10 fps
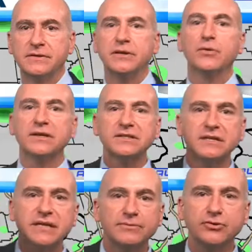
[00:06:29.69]
Then we're going to see
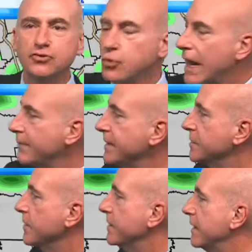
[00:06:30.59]
the temperatures dropping
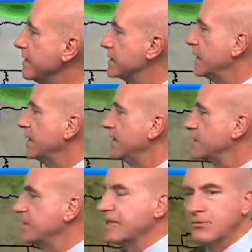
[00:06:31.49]
during the day on Sunday.
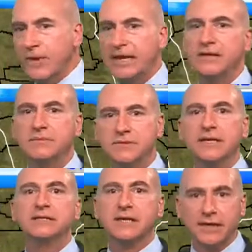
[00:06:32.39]
So as that rain comes
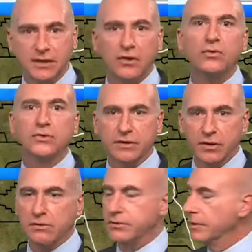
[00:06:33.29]
in, it's going to get colder and
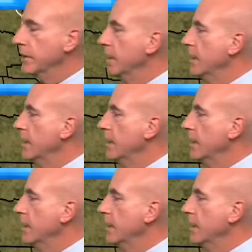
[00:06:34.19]
colder.